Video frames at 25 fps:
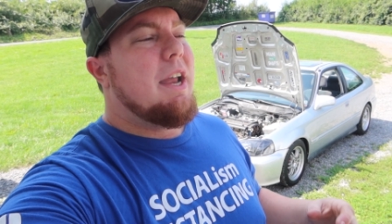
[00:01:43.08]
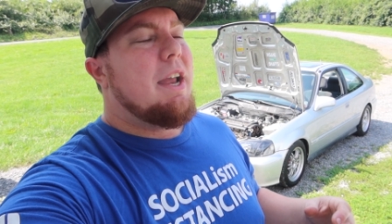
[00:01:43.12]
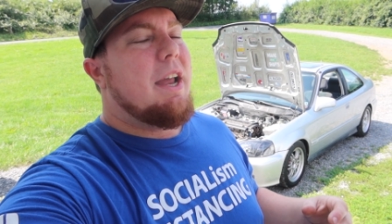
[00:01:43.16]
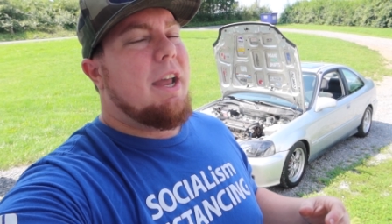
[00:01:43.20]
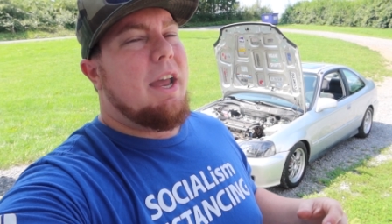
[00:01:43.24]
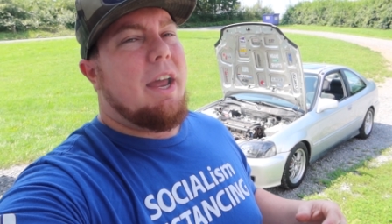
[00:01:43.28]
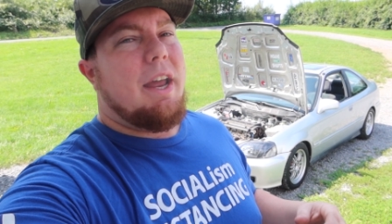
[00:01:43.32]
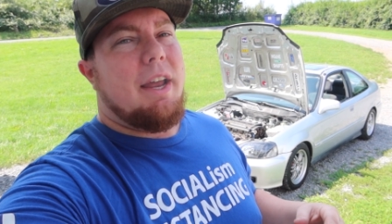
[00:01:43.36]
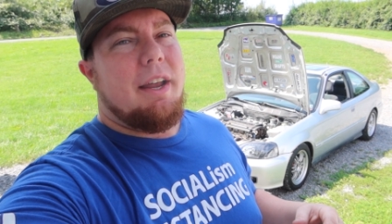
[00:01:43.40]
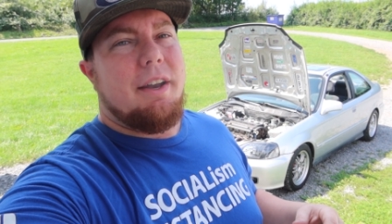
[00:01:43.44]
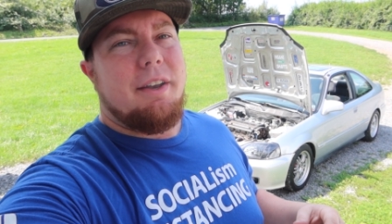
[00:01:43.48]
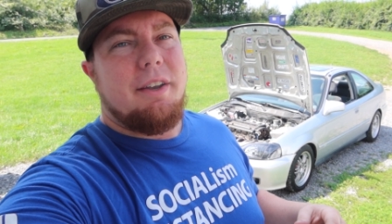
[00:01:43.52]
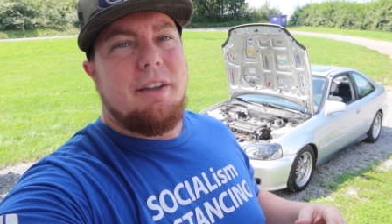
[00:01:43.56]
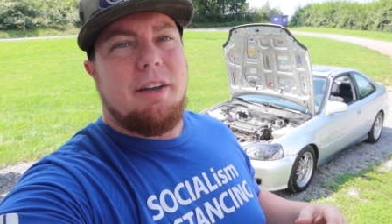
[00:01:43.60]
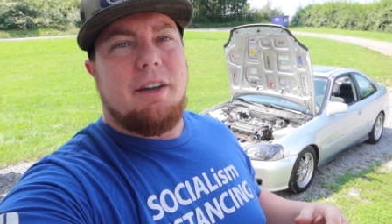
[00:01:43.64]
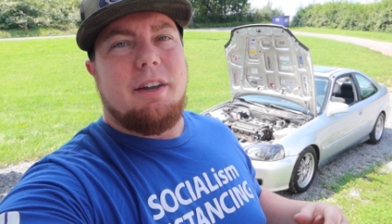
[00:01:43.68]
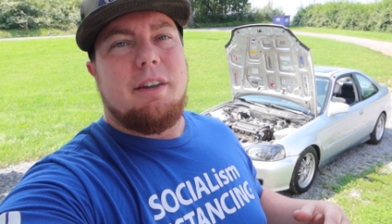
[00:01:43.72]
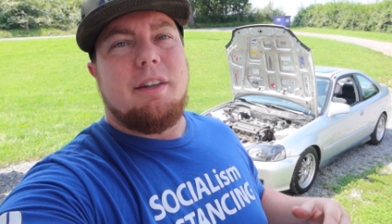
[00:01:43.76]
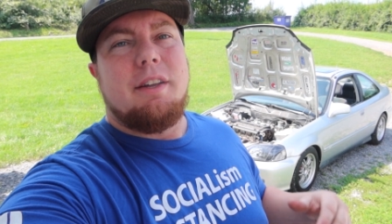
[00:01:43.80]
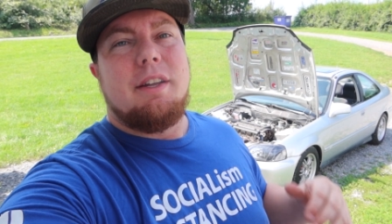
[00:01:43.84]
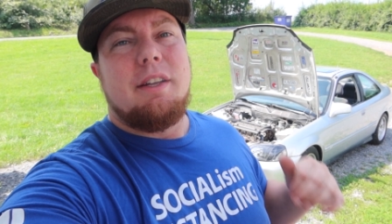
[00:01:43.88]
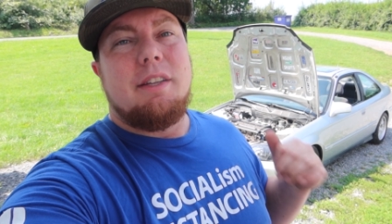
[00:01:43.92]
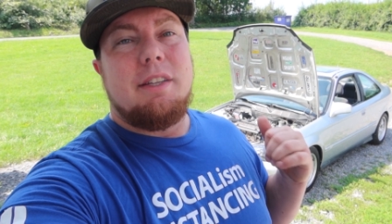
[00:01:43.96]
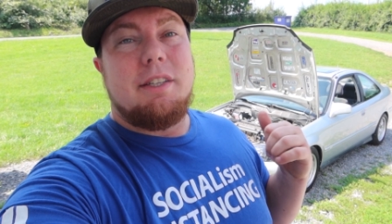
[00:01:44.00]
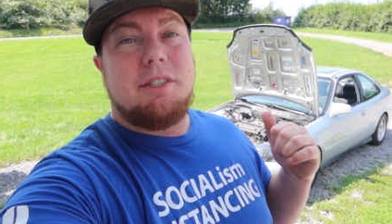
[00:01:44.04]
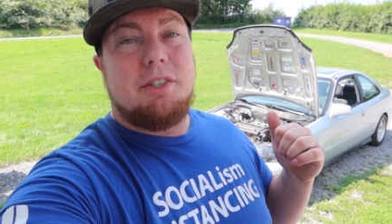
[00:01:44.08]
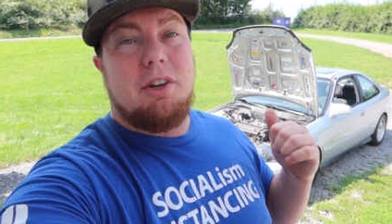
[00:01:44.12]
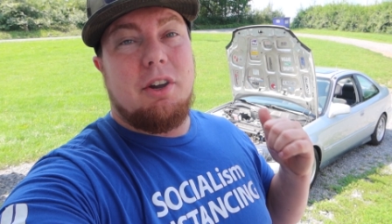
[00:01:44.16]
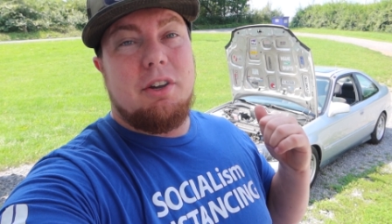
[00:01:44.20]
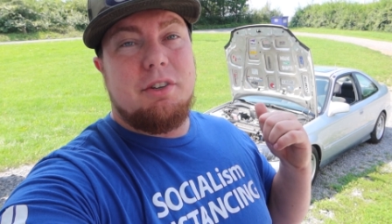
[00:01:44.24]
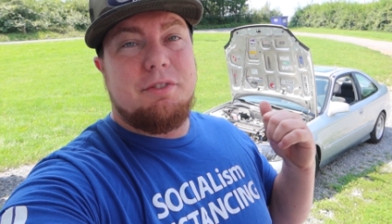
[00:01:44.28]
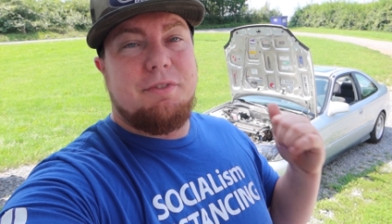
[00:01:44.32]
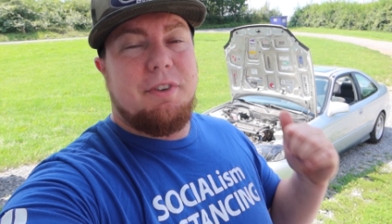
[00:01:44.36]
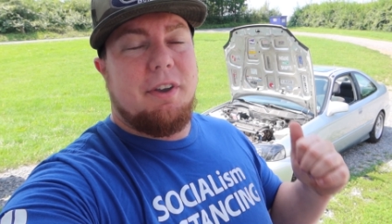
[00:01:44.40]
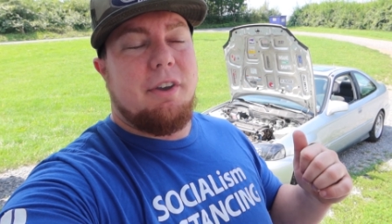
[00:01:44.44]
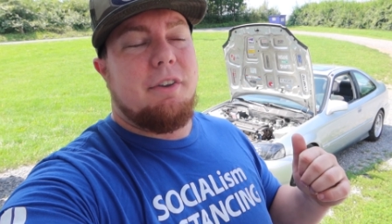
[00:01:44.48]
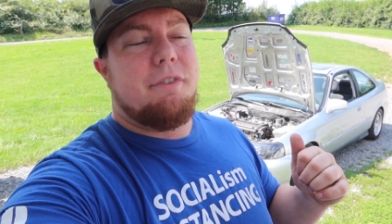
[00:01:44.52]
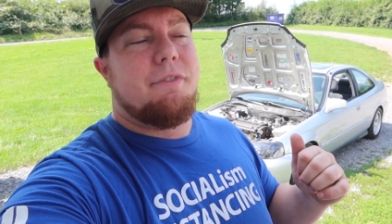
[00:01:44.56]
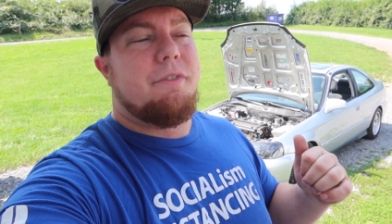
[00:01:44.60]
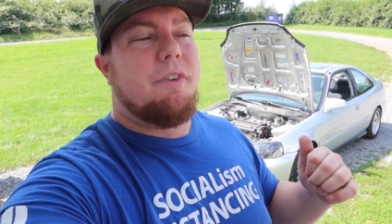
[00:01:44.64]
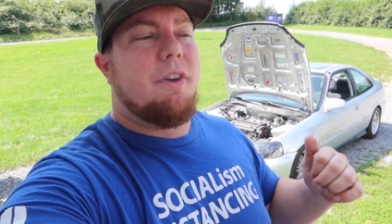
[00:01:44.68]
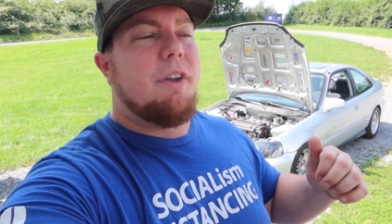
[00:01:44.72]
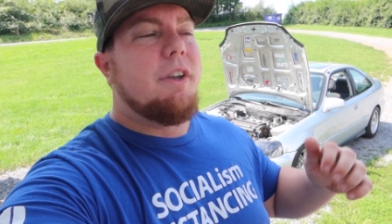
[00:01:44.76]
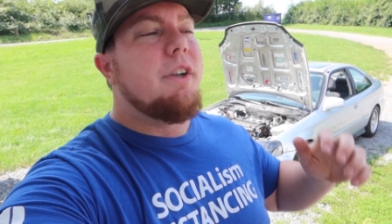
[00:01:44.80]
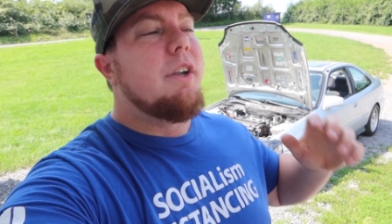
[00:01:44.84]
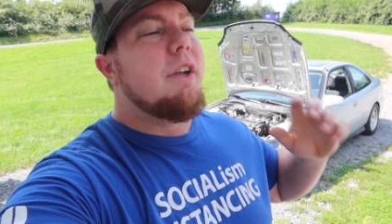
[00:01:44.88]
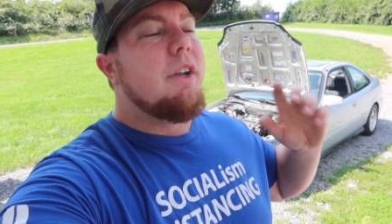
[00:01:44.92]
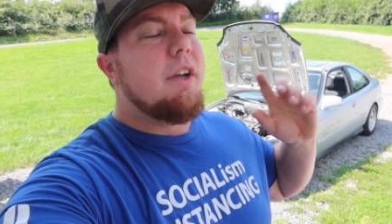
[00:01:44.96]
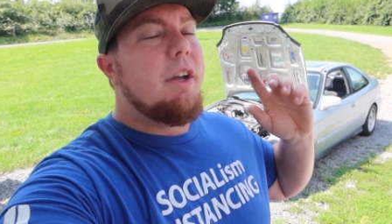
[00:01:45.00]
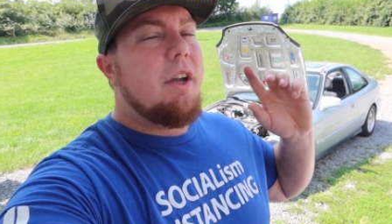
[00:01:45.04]
and this car is very
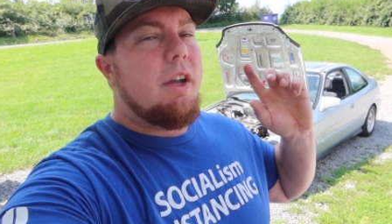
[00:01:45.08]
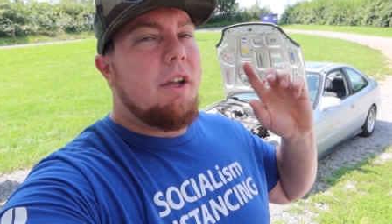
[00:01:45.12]
fun.